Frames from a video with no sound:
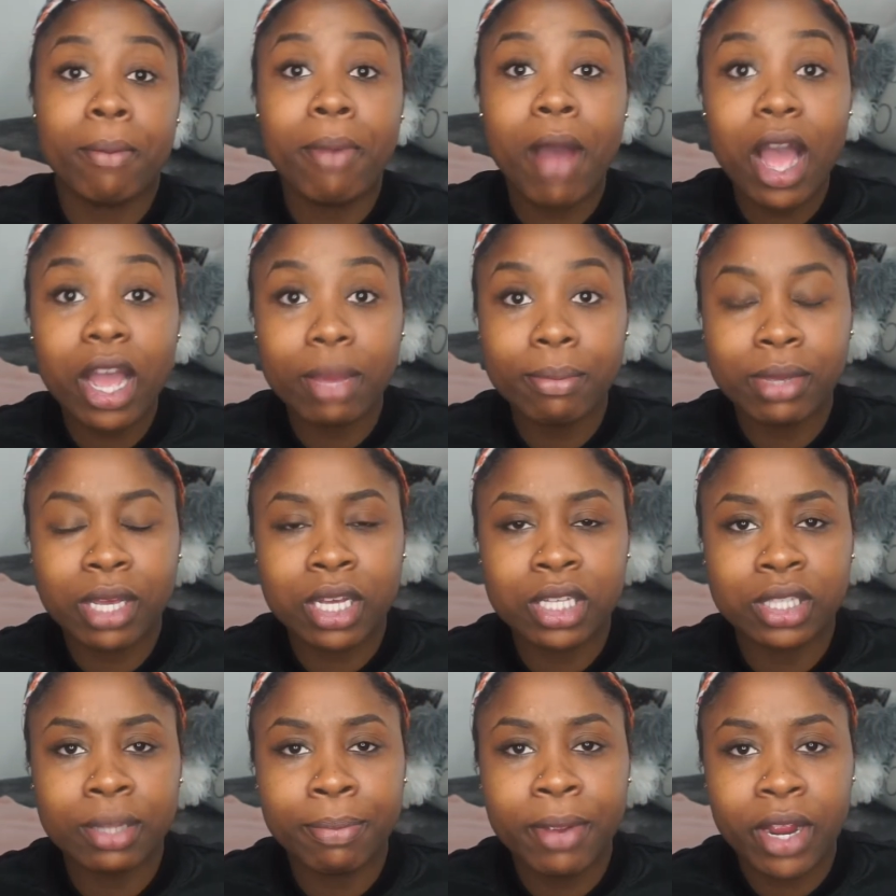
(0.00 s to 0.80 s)
of pocket
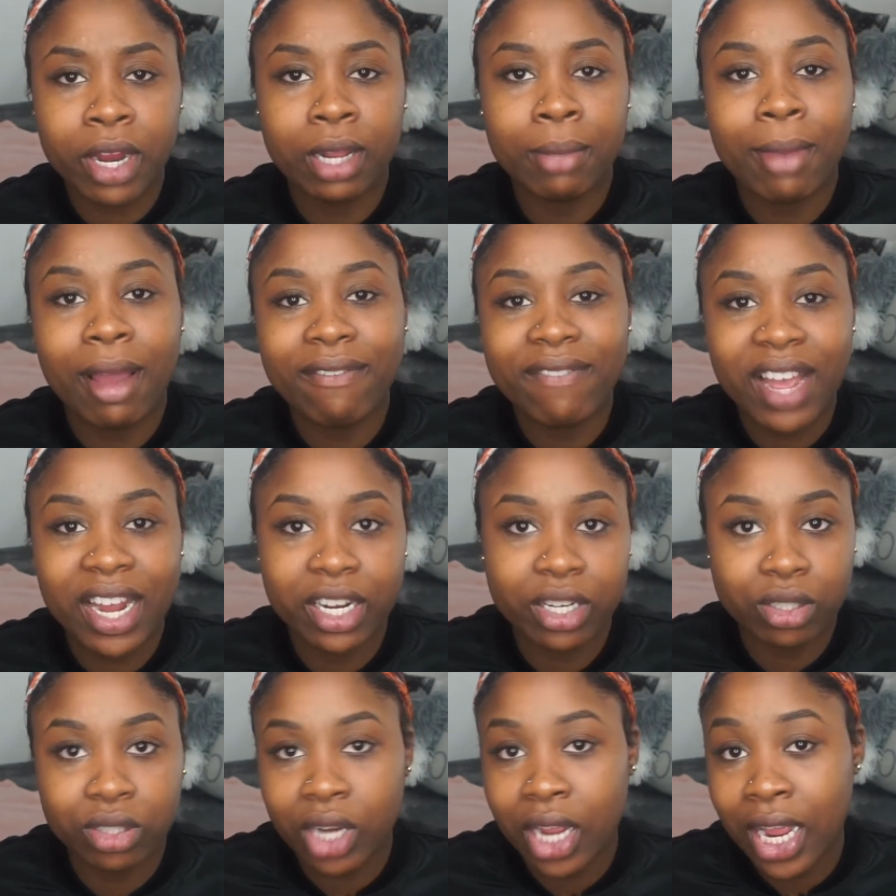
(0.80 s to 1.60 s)
because apparently my
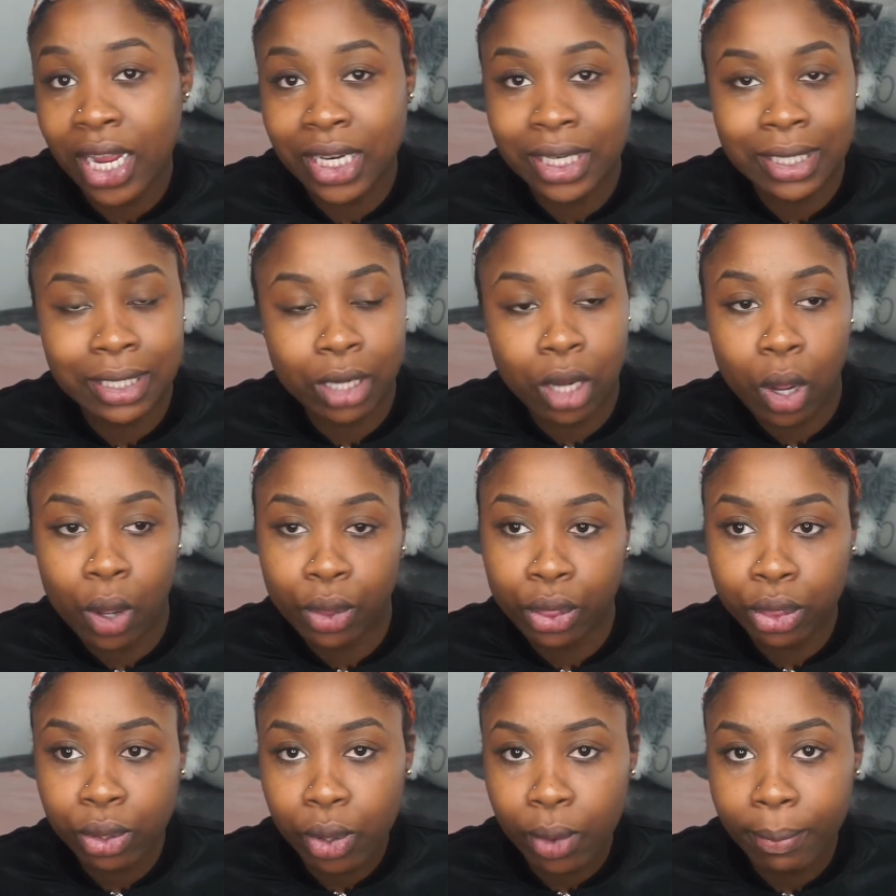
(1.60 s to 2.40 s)
financial aid didn't go
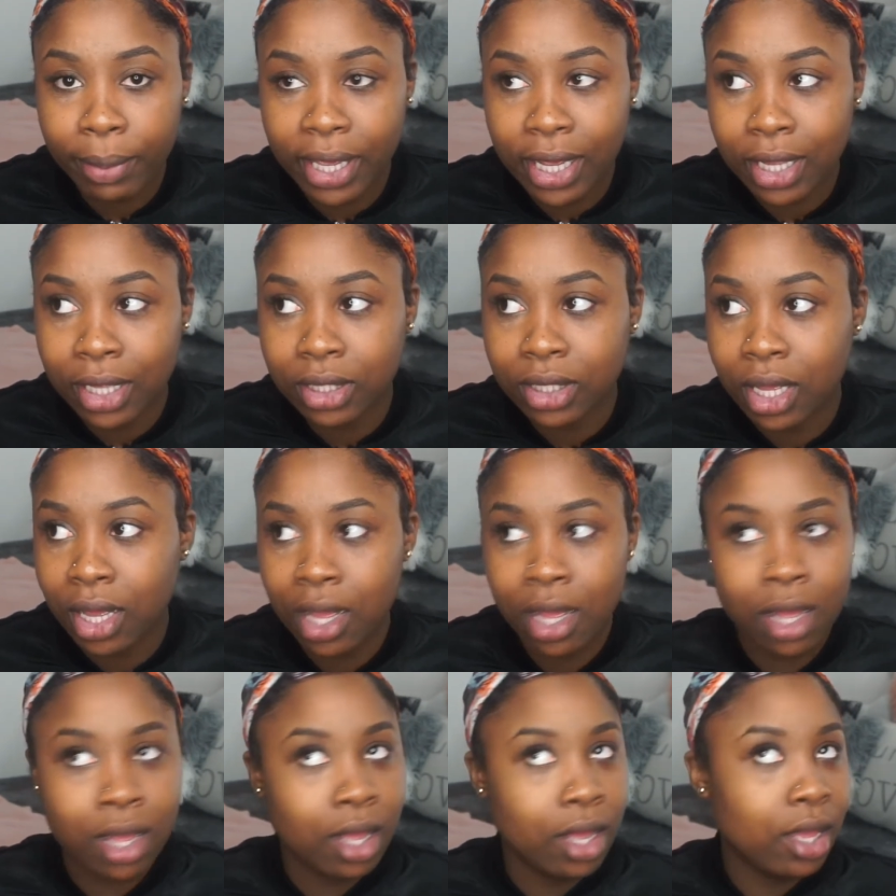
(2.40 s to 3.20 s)
through because
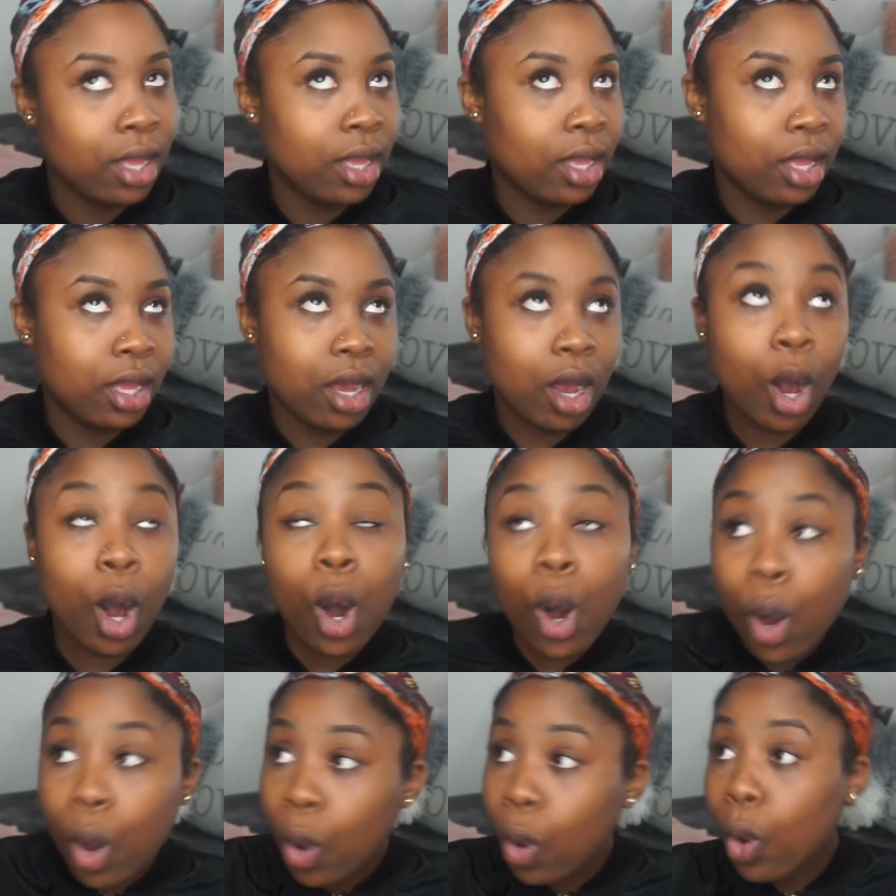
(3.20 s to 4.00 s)

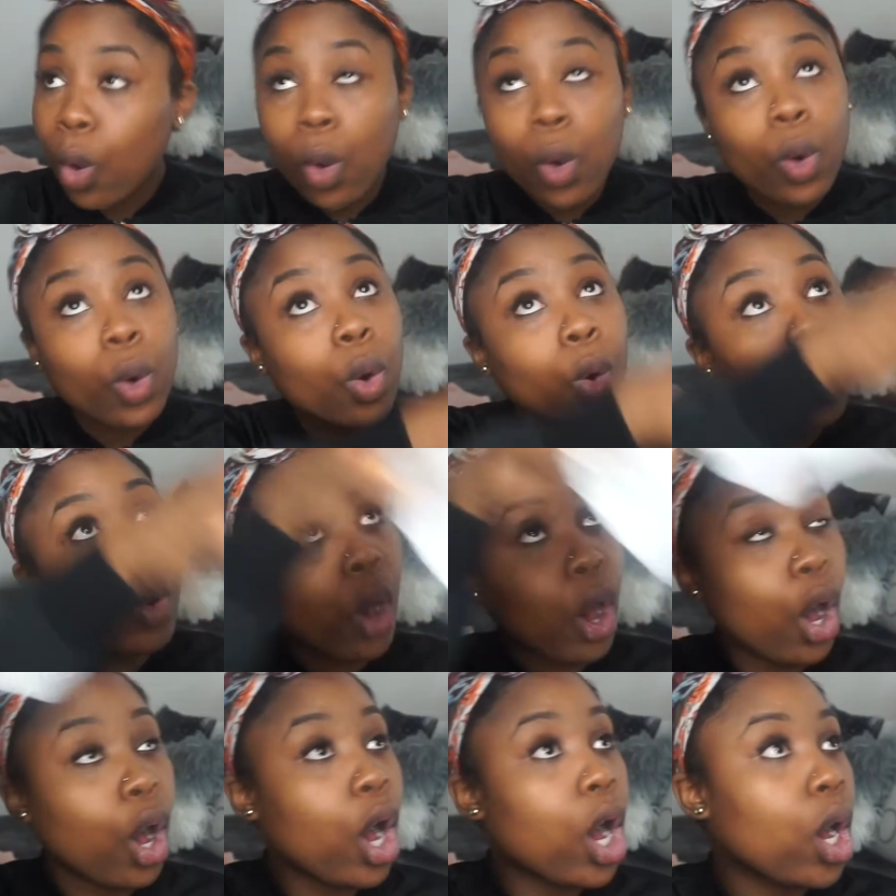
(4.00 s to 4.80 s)
whole,
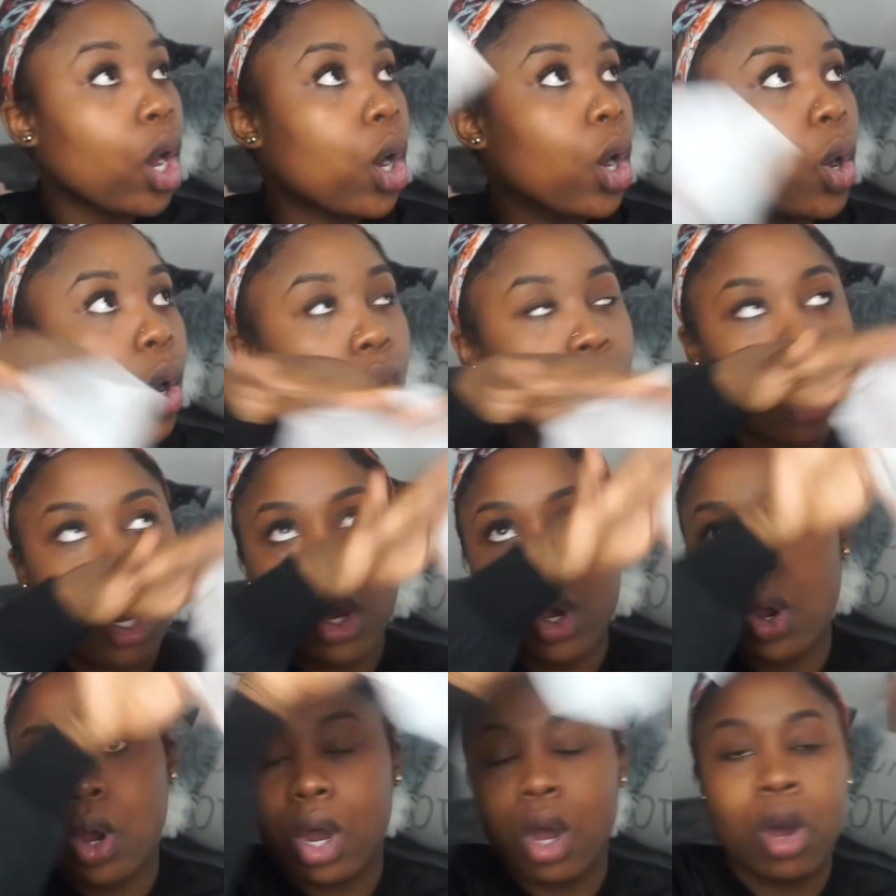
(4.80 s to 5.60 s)
whole,
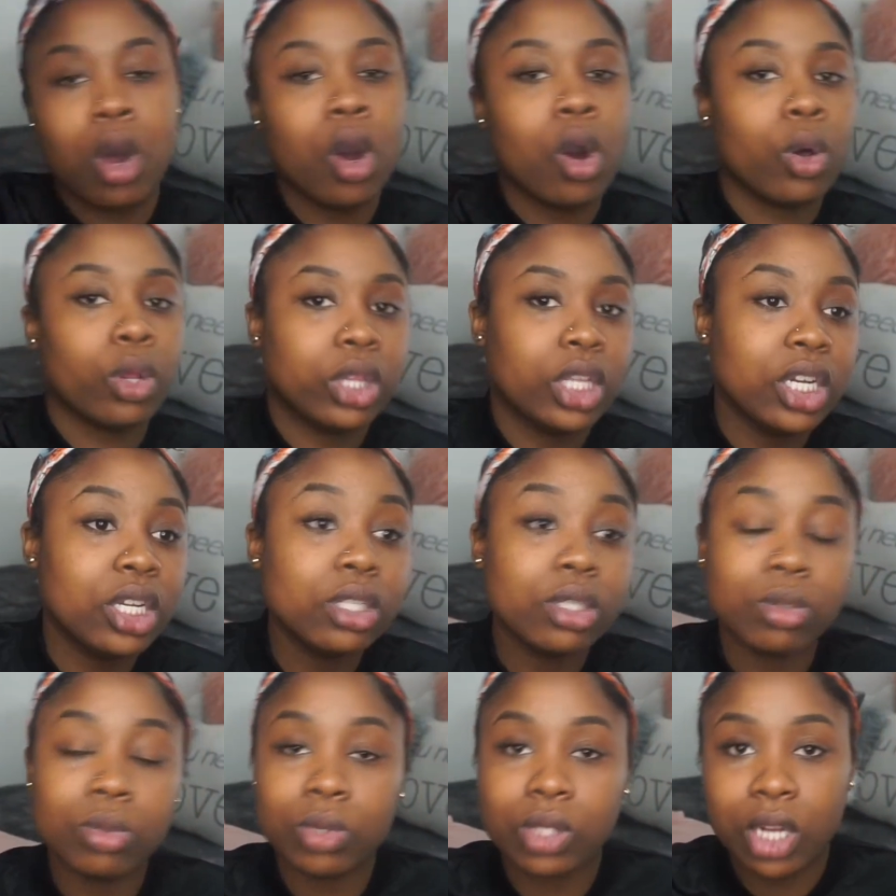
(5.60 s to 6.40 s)
whole, whole thing.
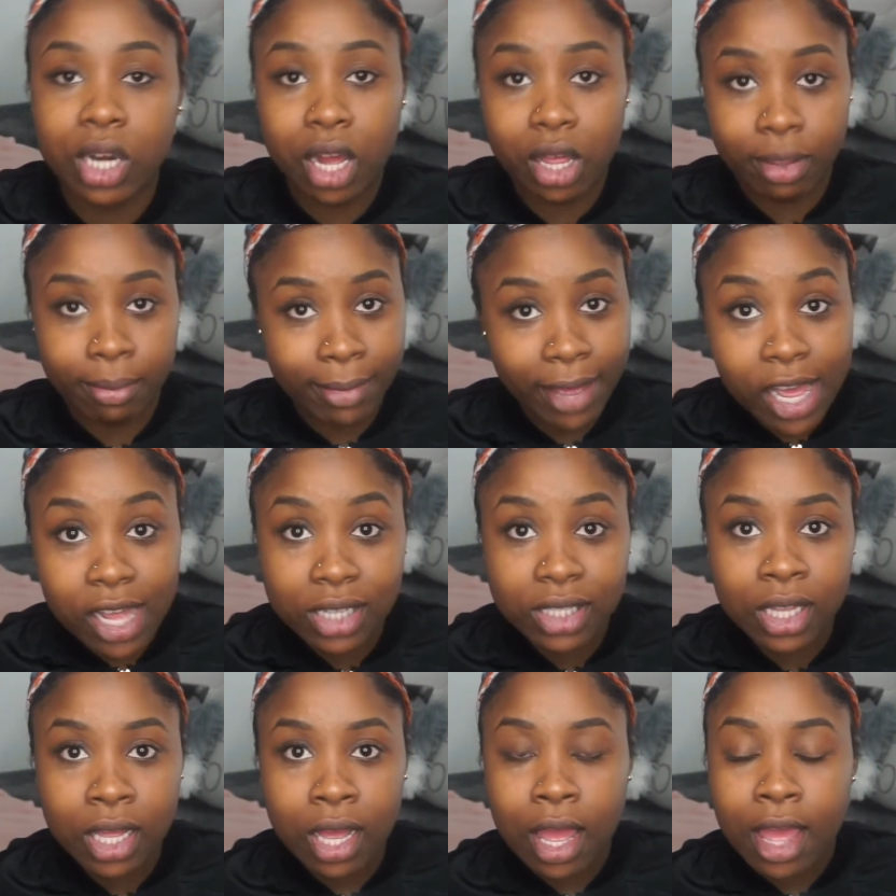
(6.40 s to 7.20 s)
This was another
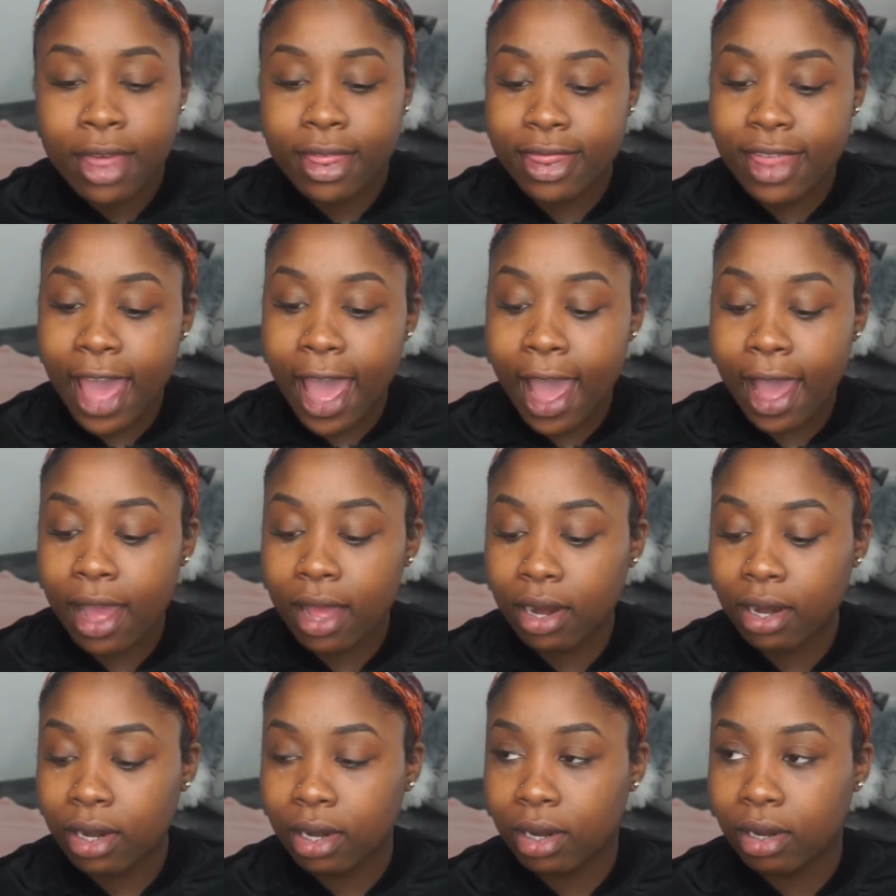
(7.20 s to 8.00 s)
mess that